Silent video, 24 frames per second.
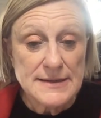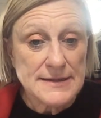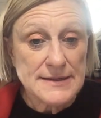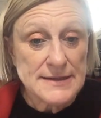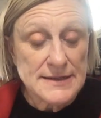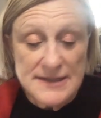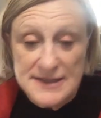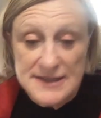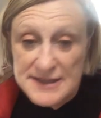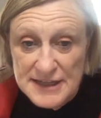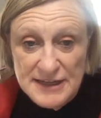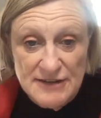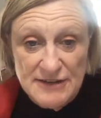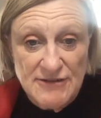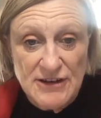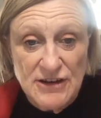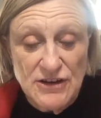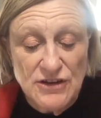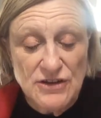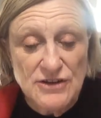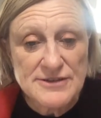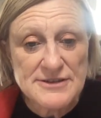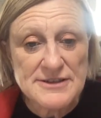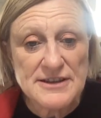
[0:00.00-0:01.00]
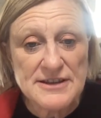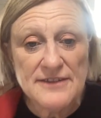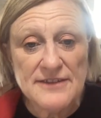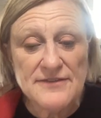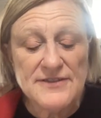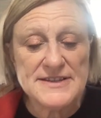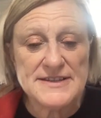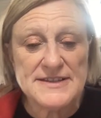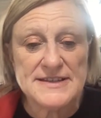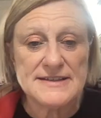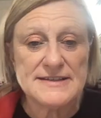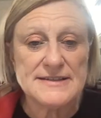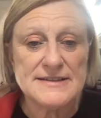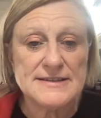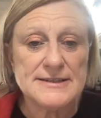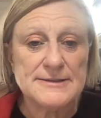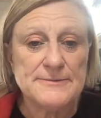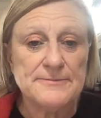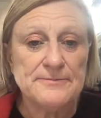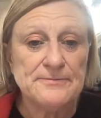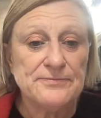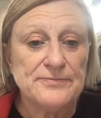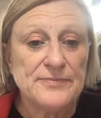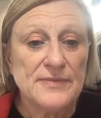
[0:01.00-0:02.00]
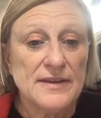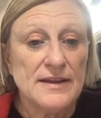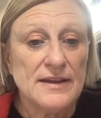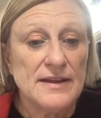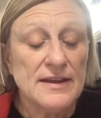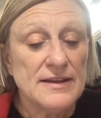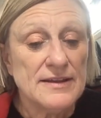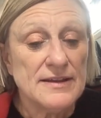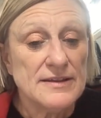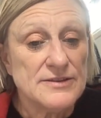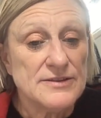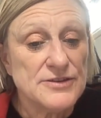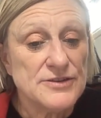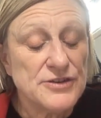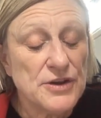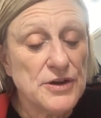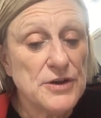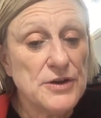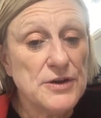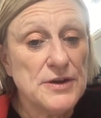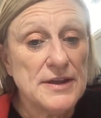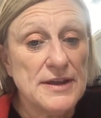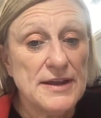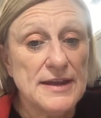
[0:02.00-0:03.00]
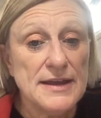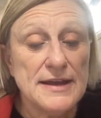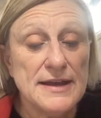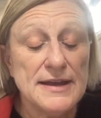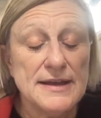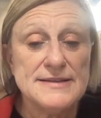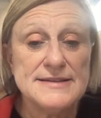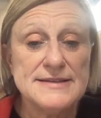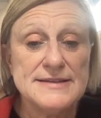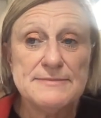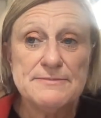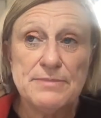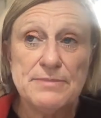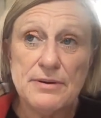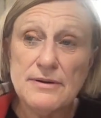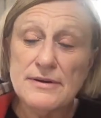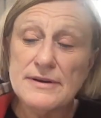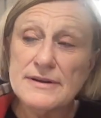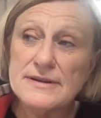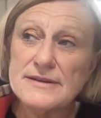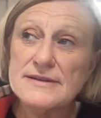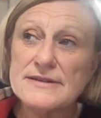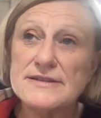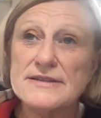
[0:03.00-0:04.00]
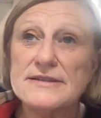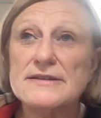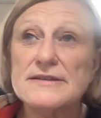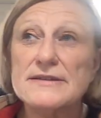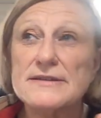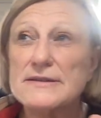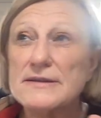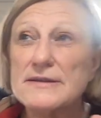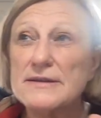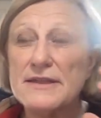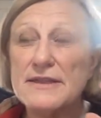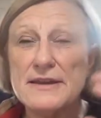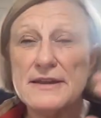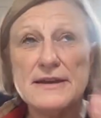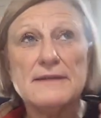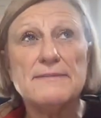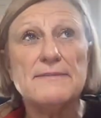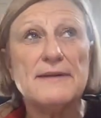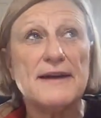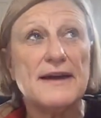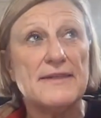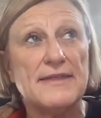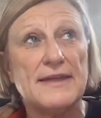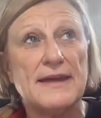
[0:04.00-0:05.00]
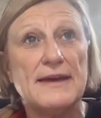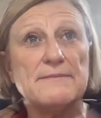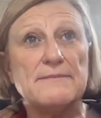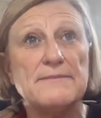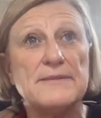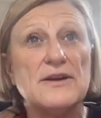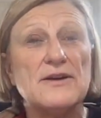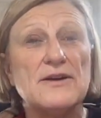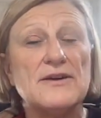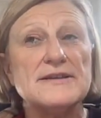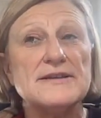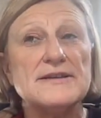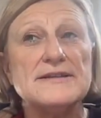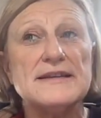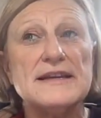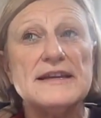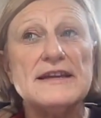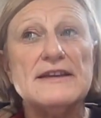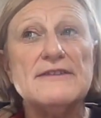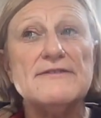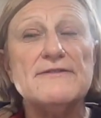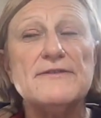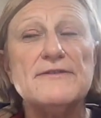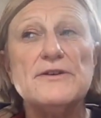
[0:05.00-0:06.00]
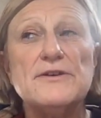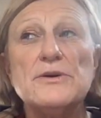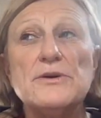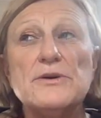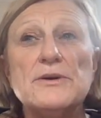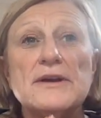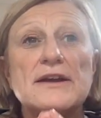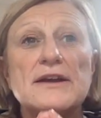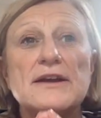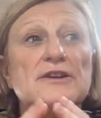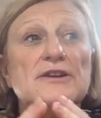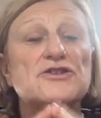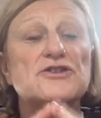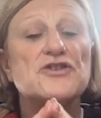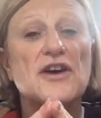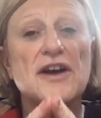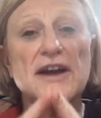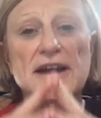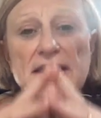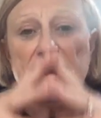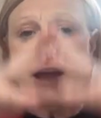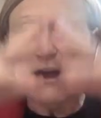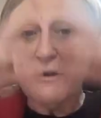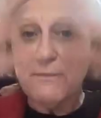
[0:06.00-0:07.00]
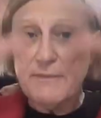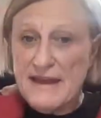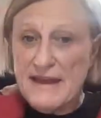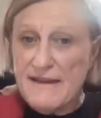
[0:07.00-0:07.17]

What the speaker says: considering your services. So it's important to think about that because if you try and help